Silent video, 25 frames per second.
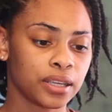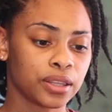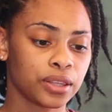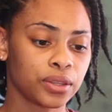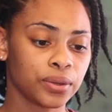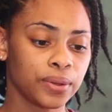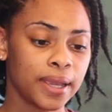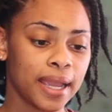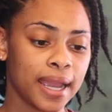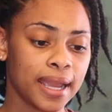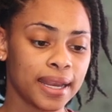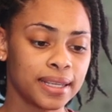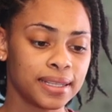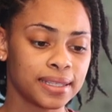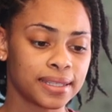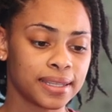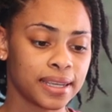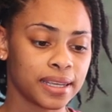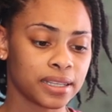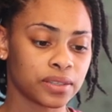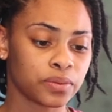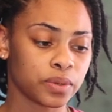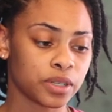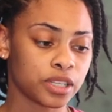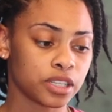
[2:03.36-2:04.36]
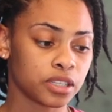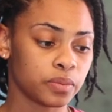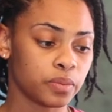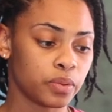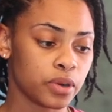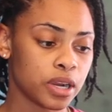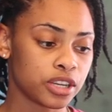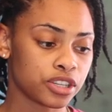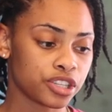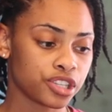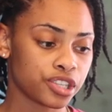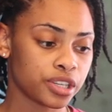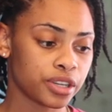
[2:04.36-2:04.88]
386, which is
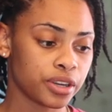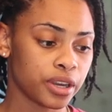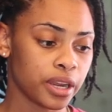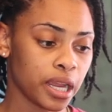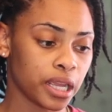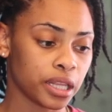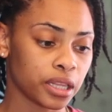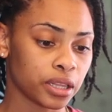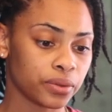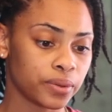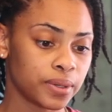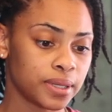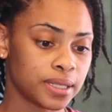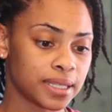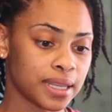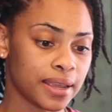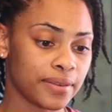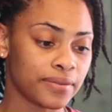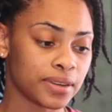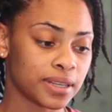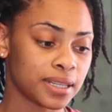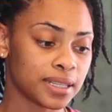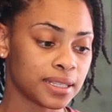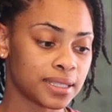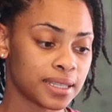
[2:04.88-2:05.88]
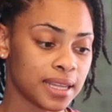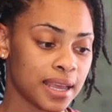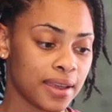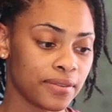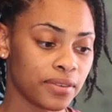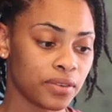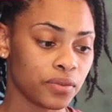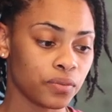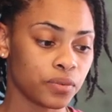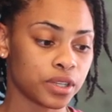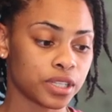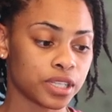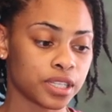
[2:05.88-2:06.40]
brown sugar, and
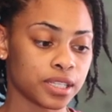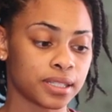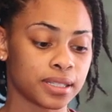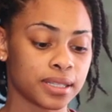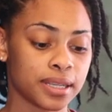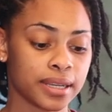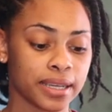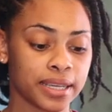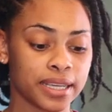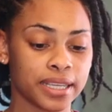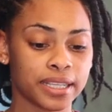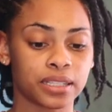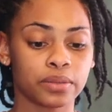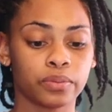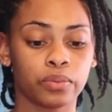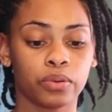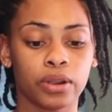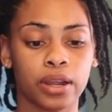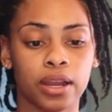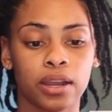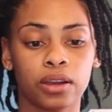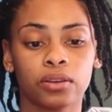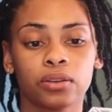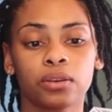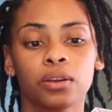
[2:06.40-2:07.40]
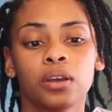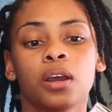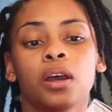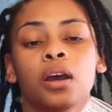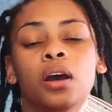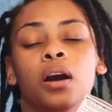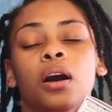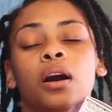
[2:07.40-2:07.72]
377, which is sun-kissed brown.